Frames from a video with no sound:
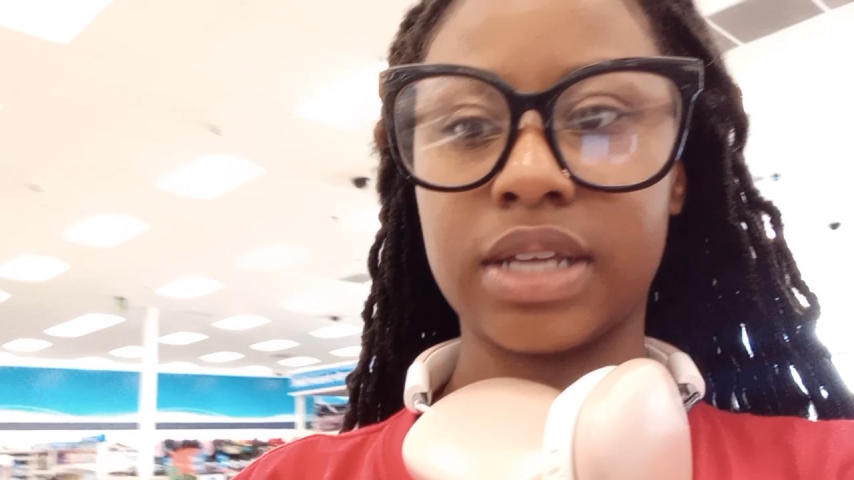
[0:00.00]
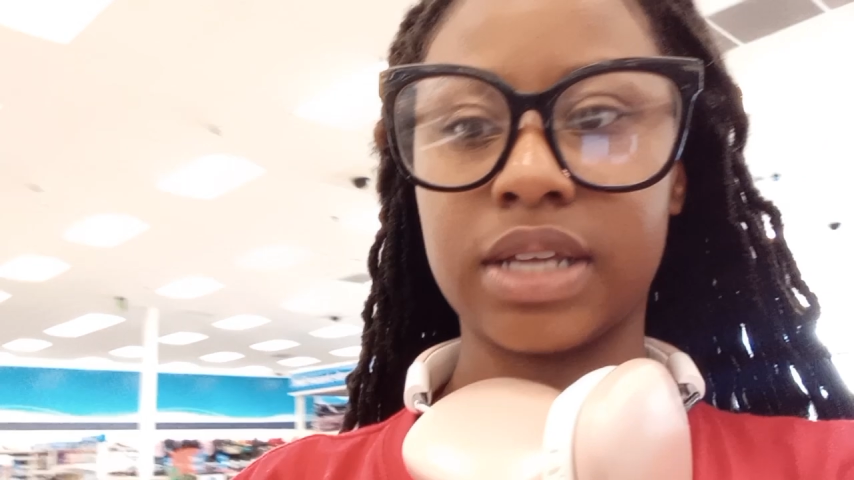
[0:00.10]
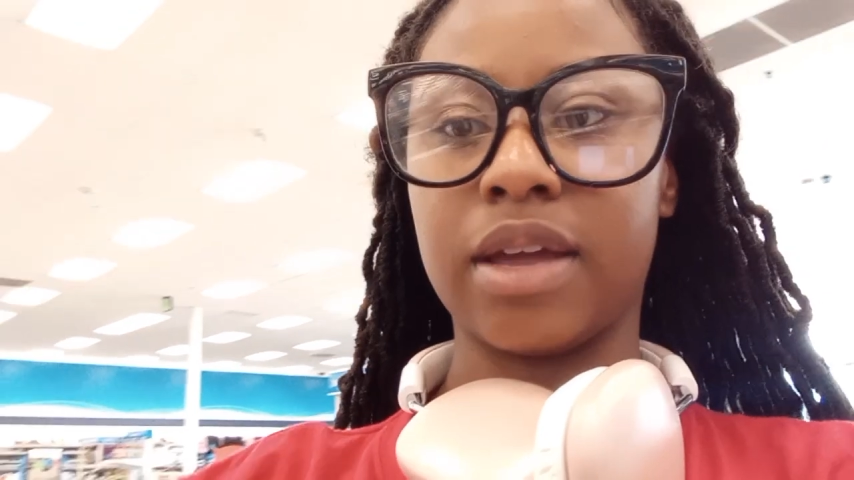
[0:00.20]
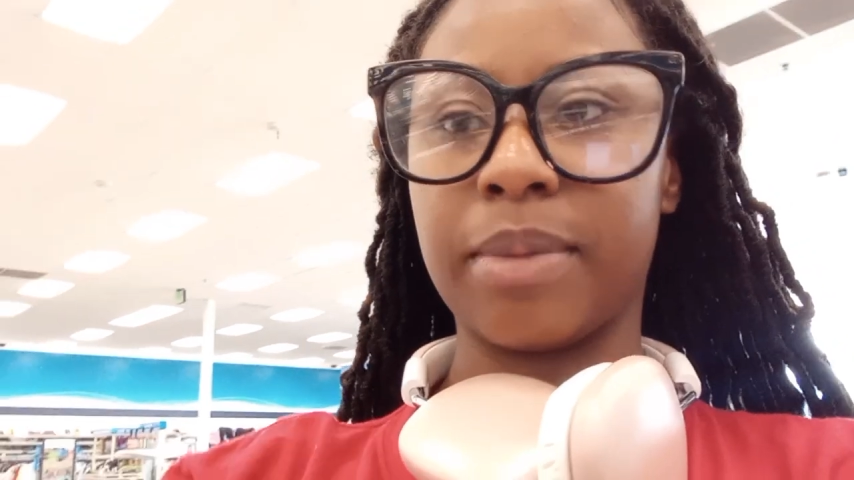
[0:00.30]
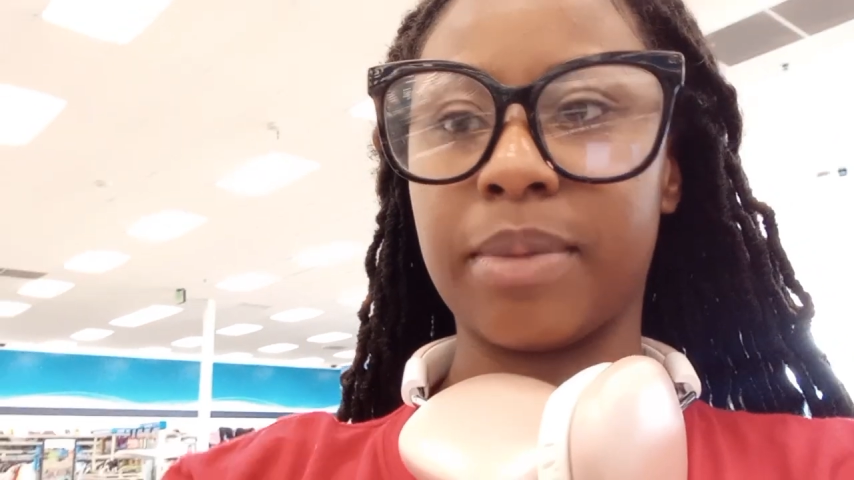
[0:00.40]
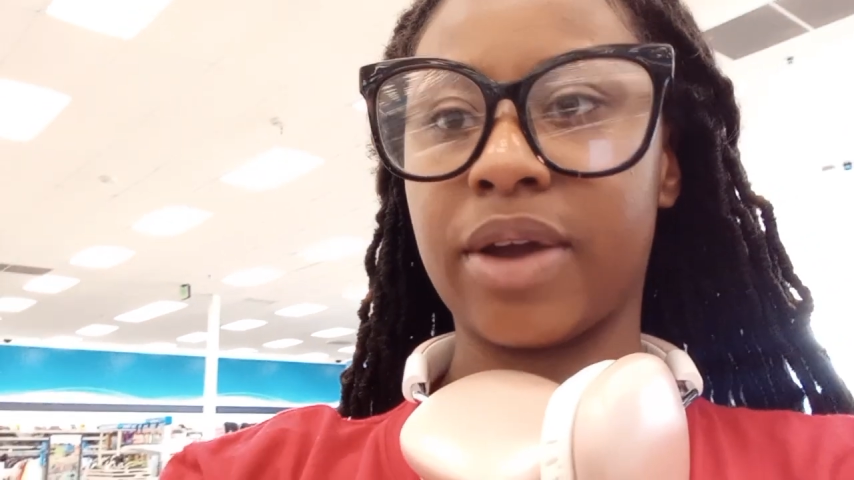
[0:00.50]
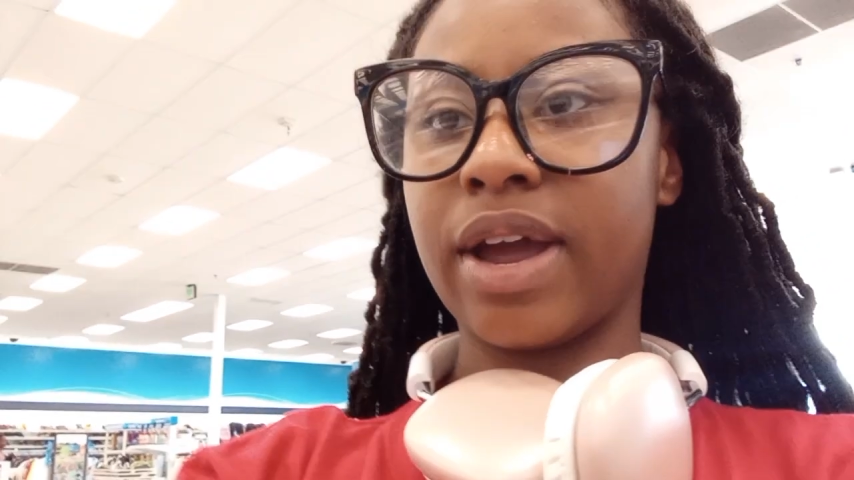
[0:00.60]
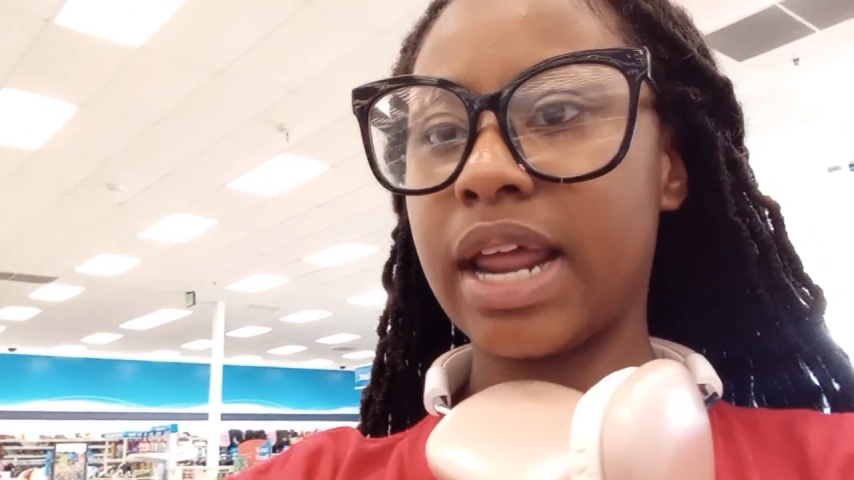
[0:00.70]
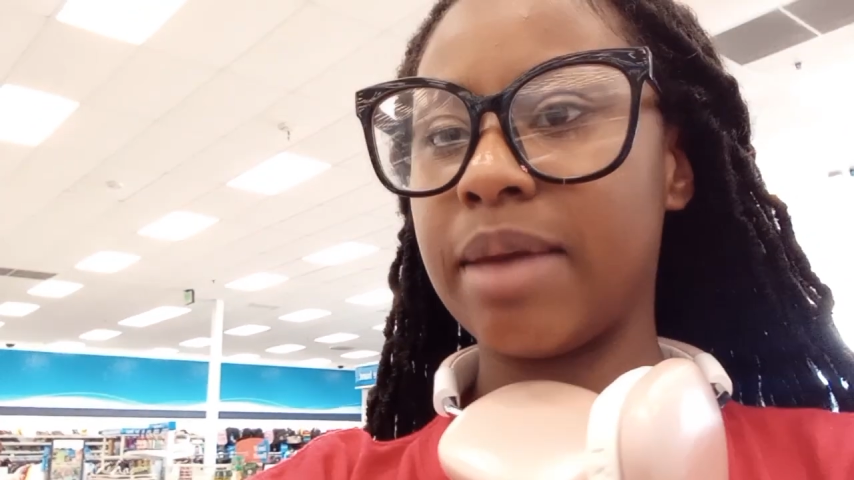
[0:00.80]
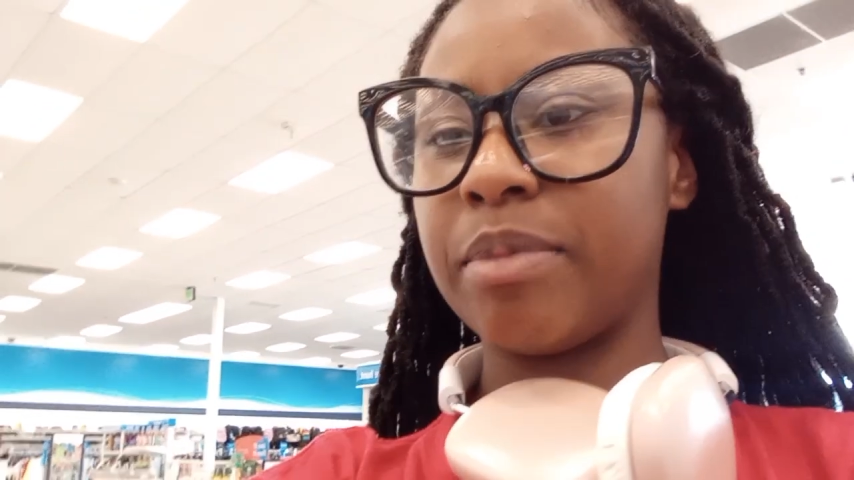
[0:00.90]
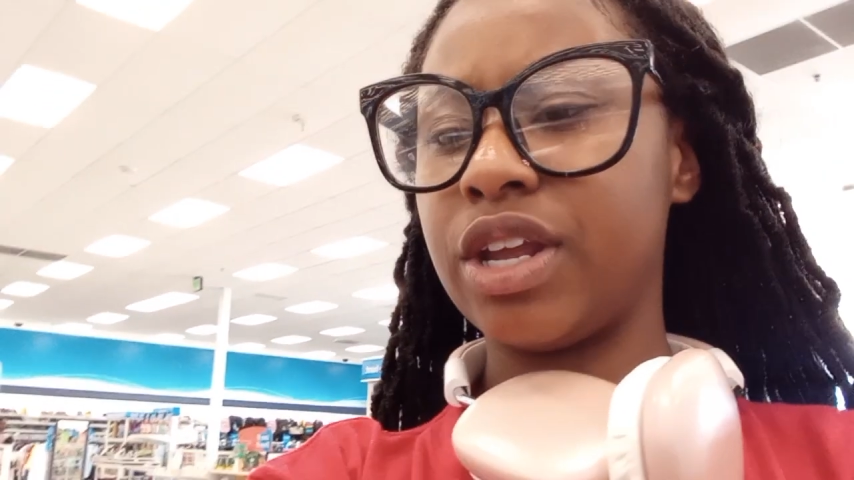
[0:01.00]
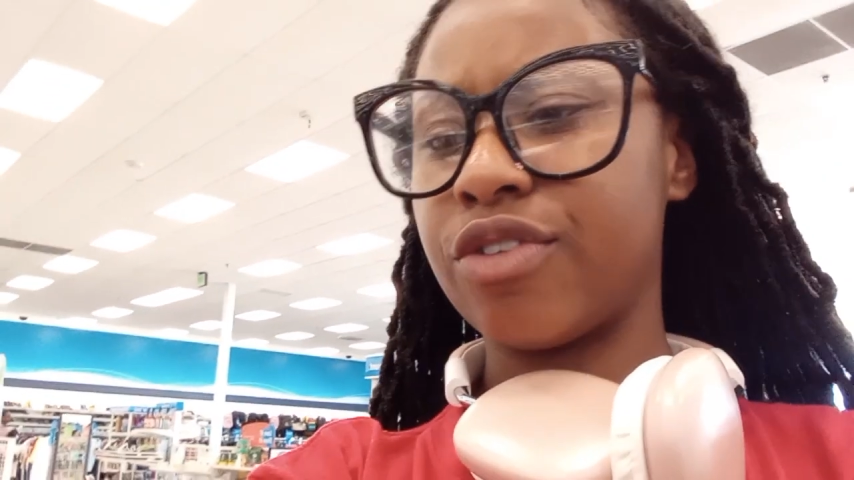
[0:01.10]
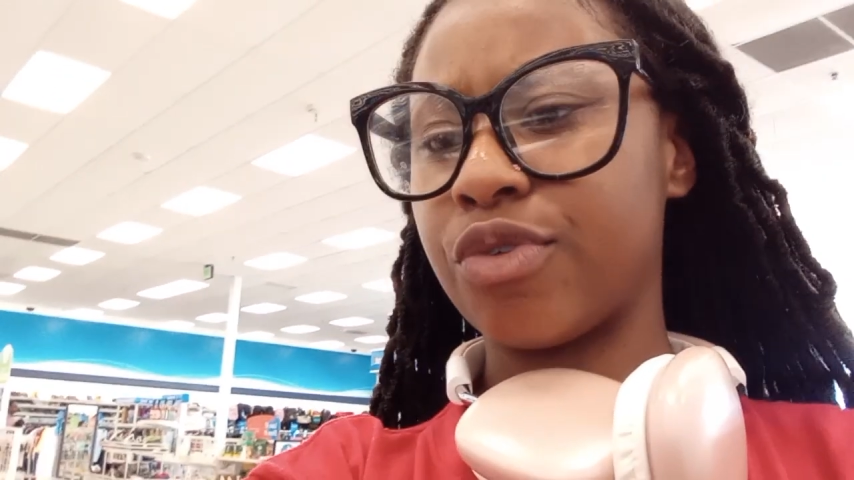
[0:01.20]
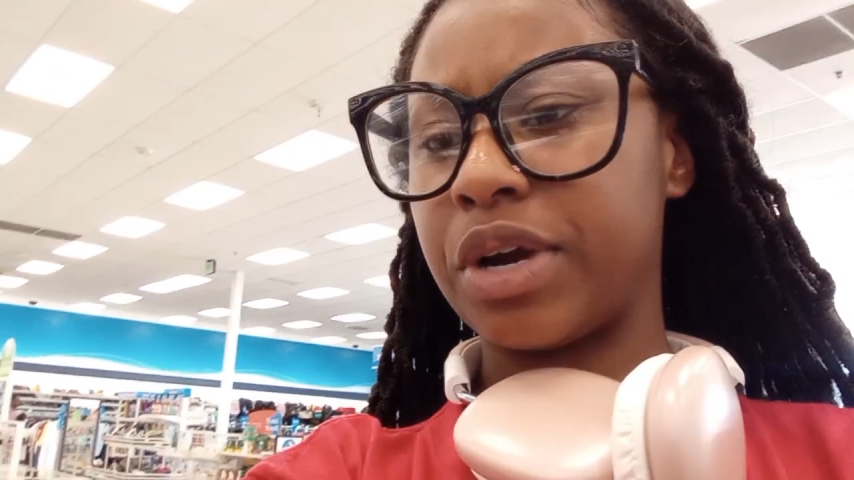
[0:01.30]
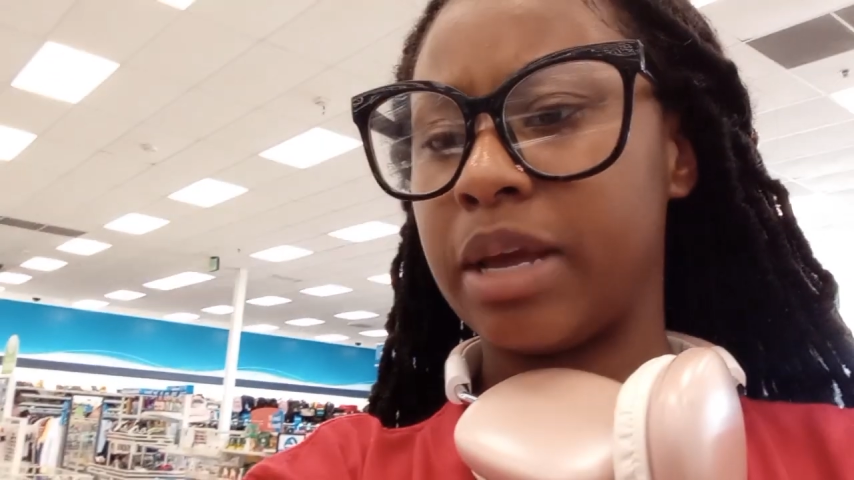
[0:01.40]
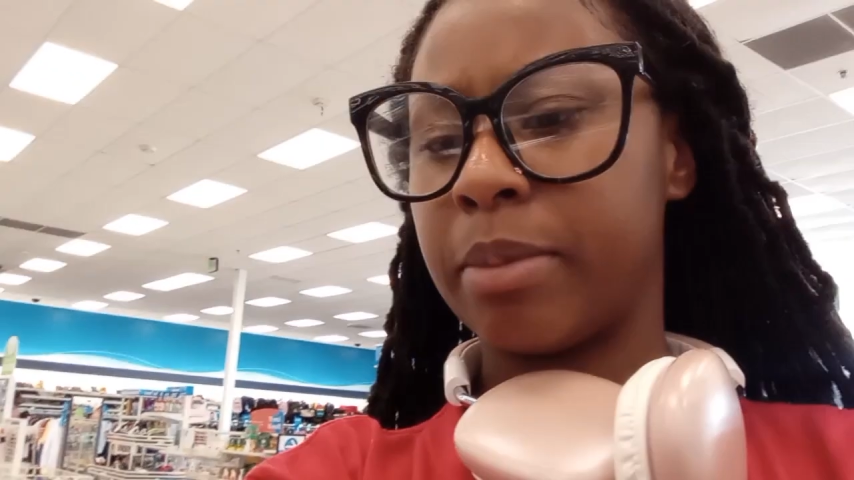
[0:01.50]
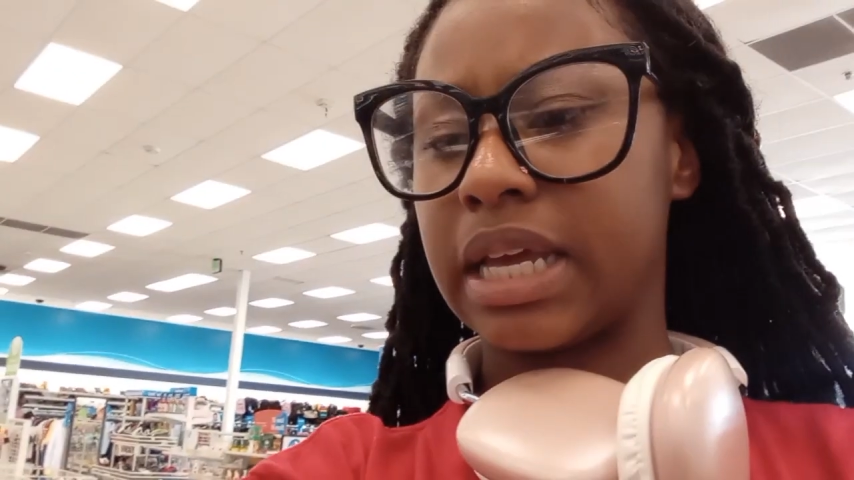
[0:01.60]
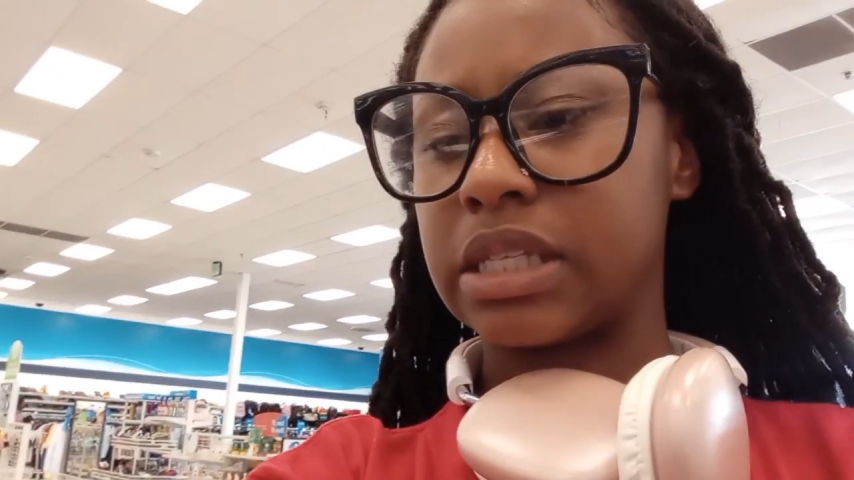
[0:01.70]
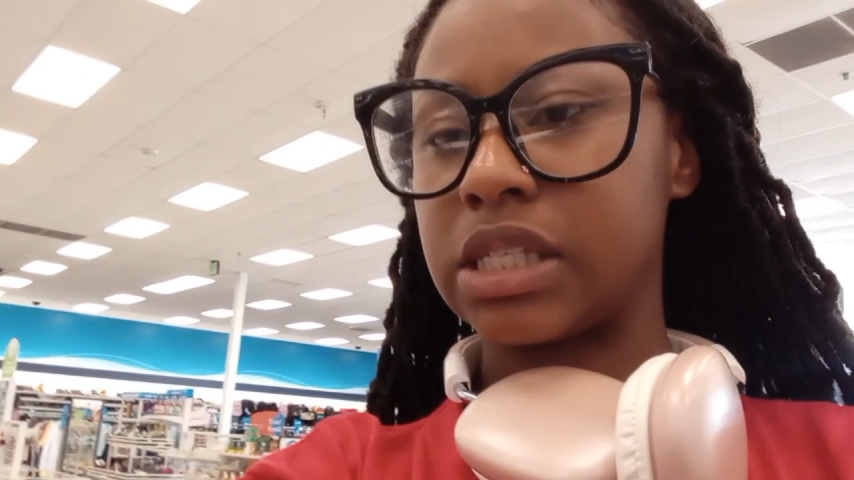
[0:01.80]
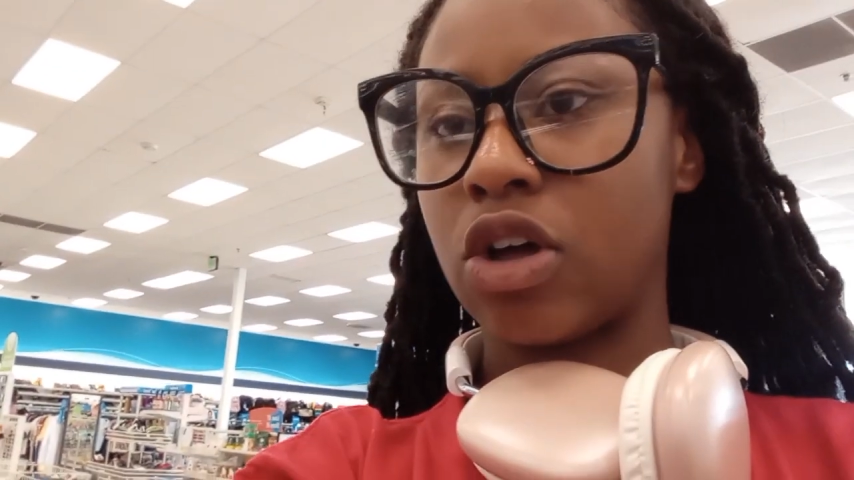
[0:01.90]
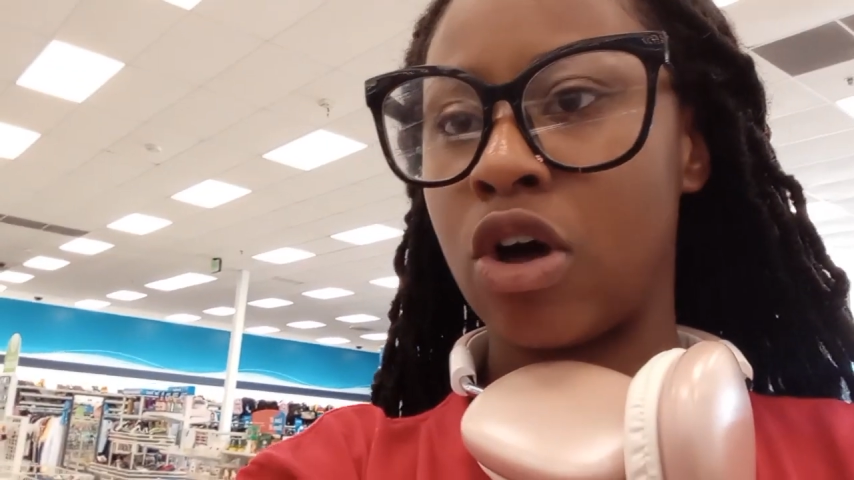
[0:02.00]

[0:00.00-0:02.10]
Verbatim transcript: and my grand came in here for a Himalayan salt,